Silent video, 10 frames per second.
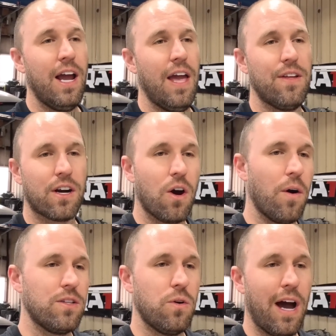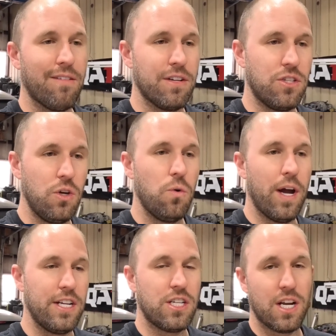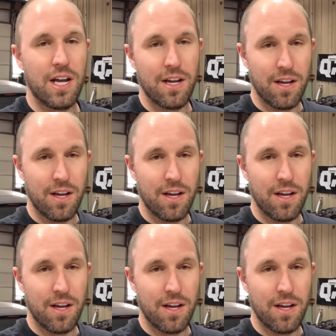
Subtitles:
and they're going to have a 2-inch